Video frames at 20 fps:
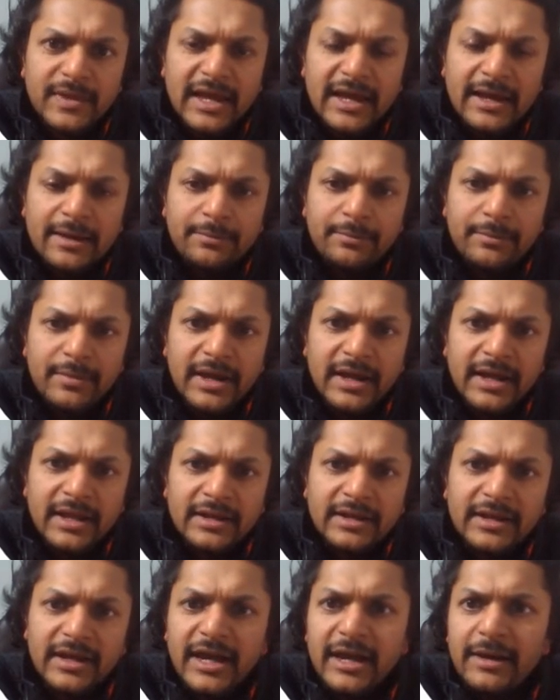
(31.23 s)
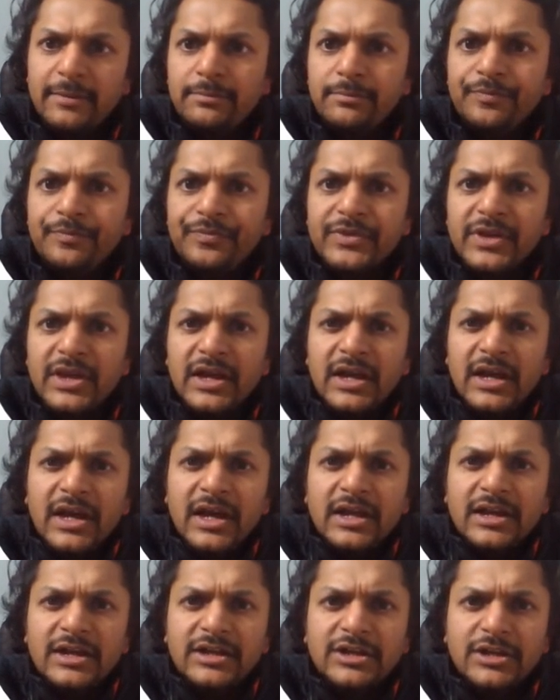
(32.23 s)
M and M,
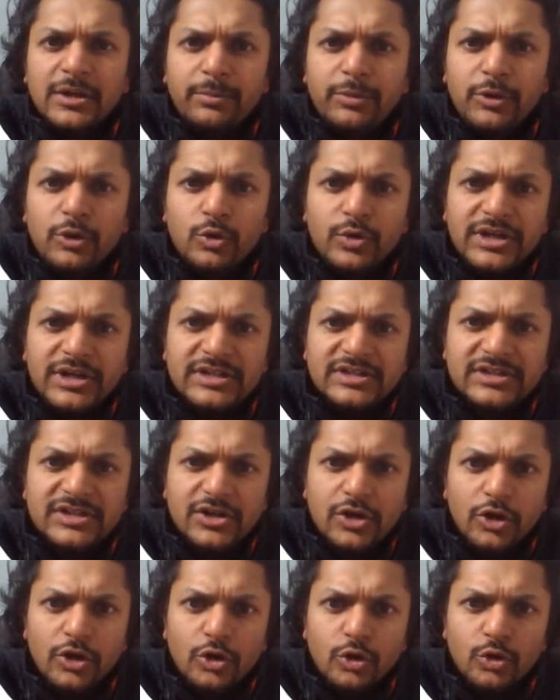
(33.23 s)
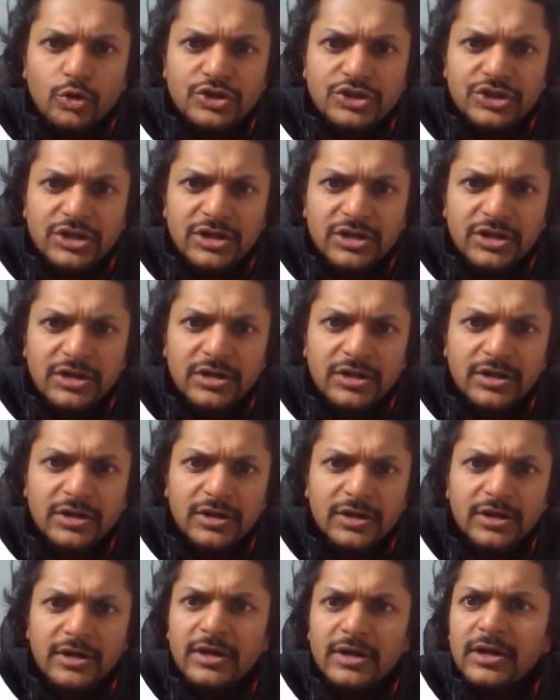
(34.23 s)
W is closer
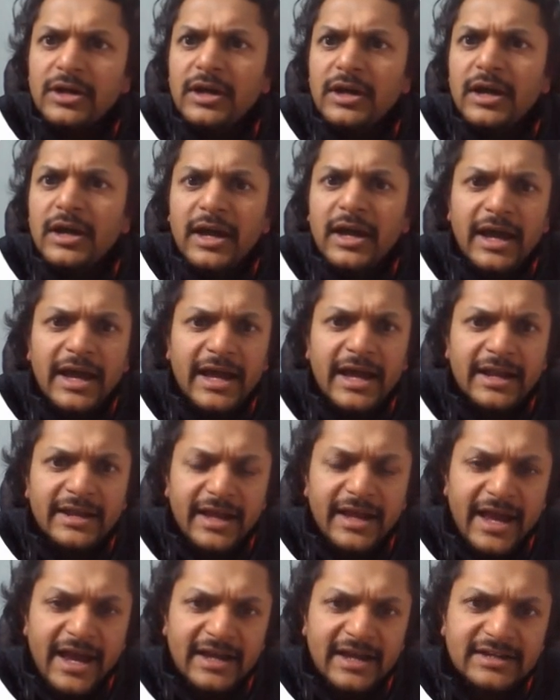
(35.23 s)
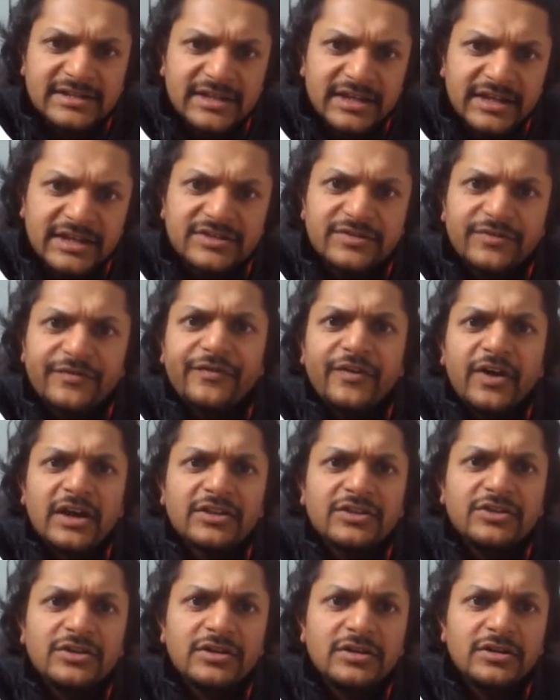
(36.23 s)
and X is
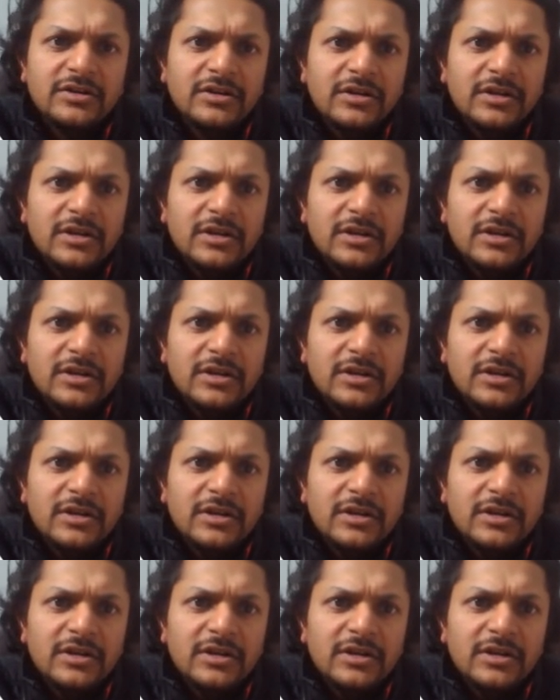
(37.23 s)
farther.